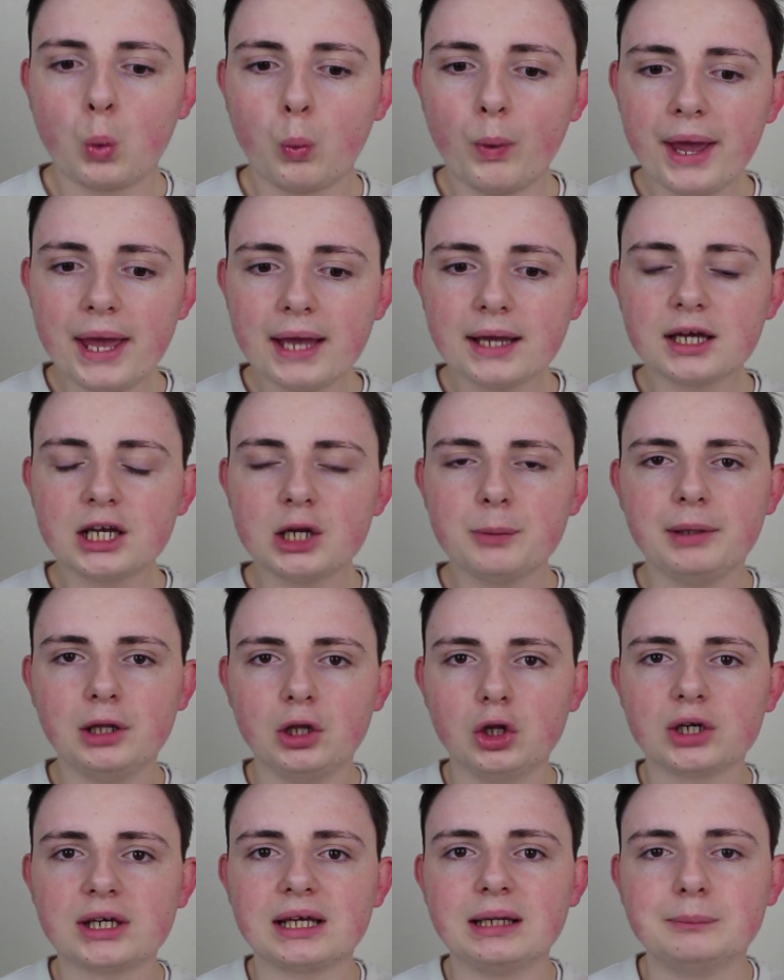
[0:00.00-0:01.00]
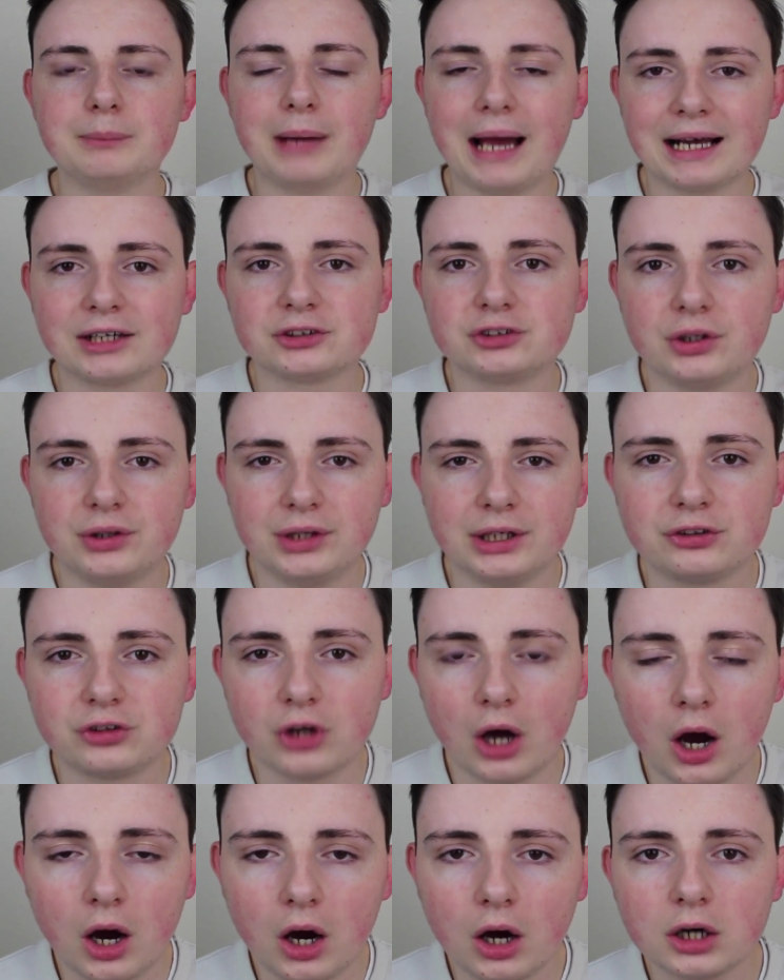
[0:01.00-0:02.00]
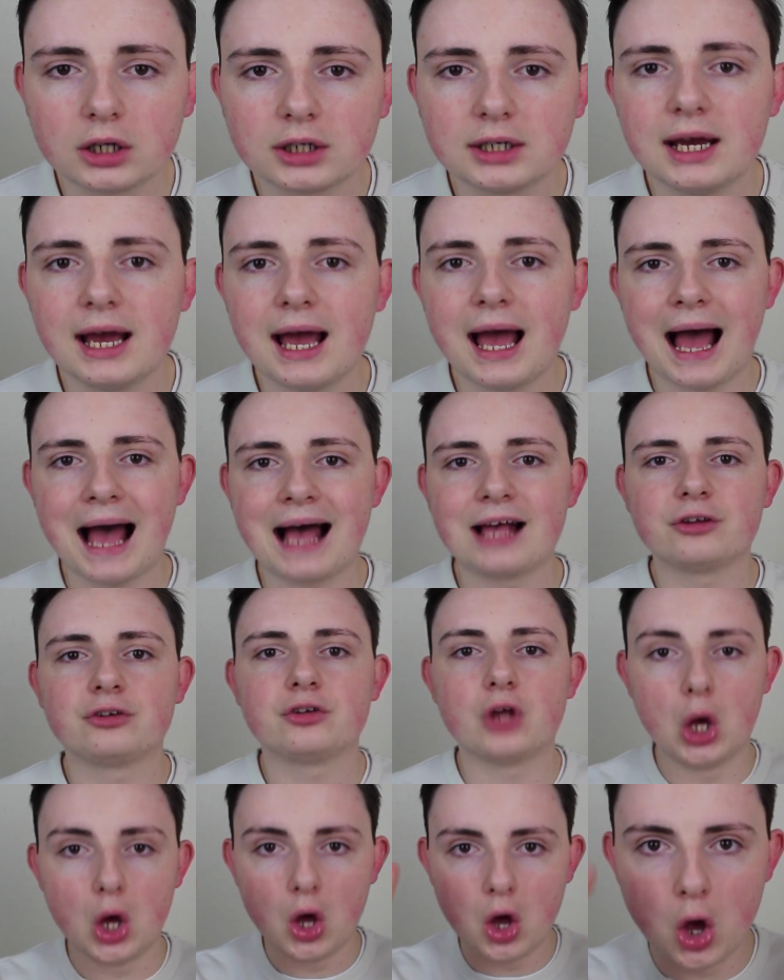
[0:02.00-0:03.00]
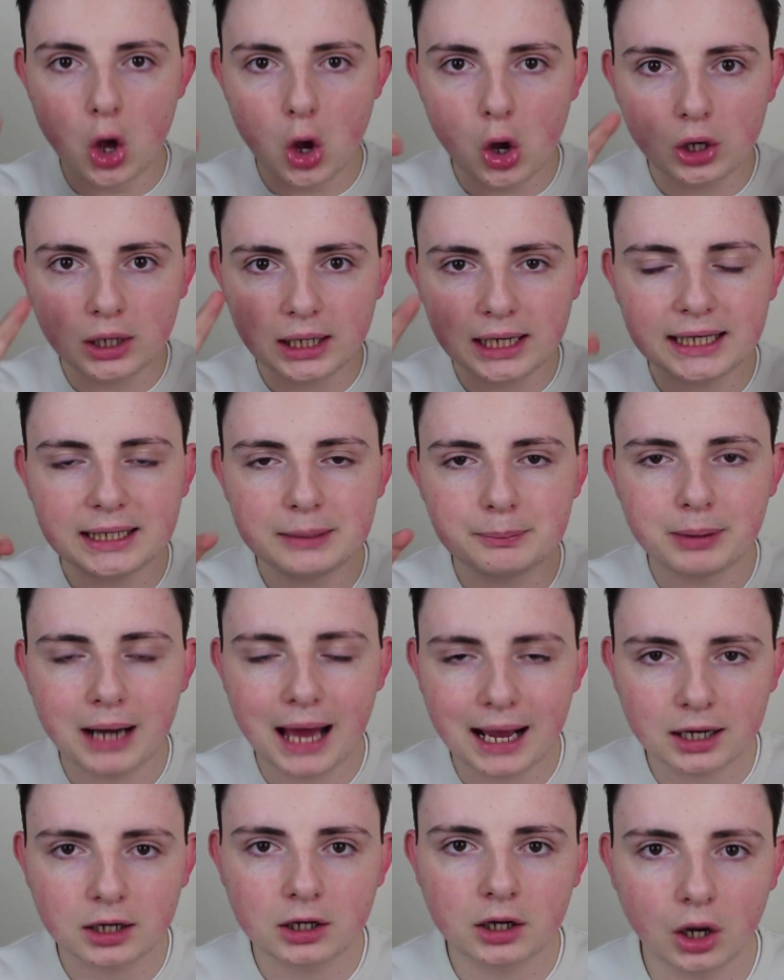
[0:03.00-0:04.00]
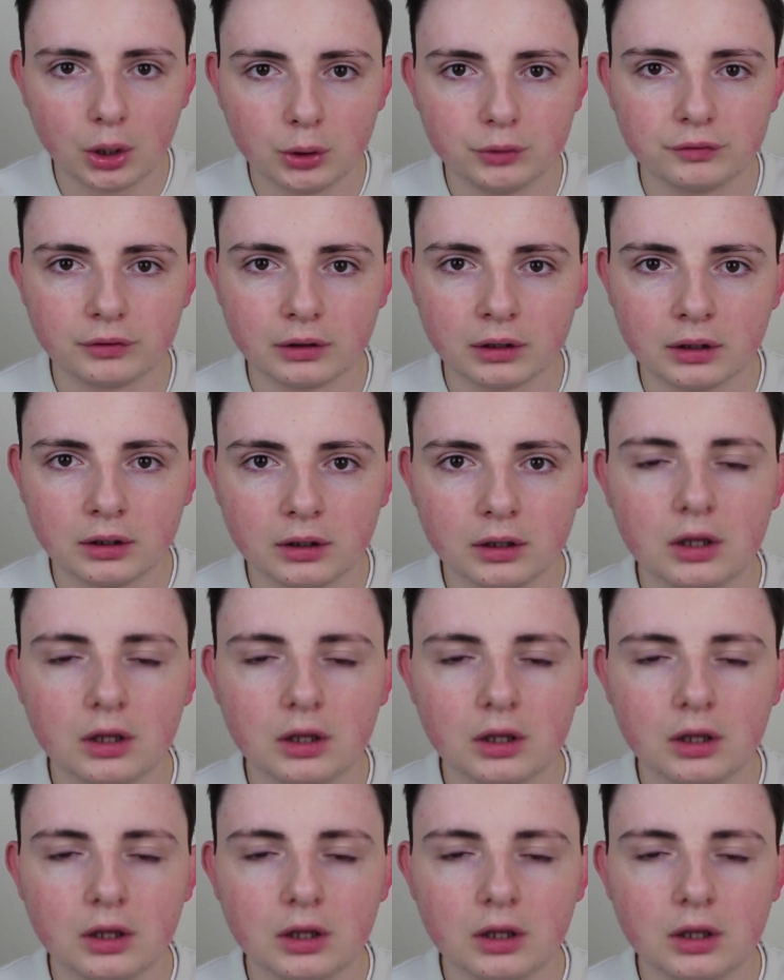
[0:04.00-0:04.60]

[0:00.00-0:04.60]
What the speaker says: we're going to be looking back to this arc as early Black Clover.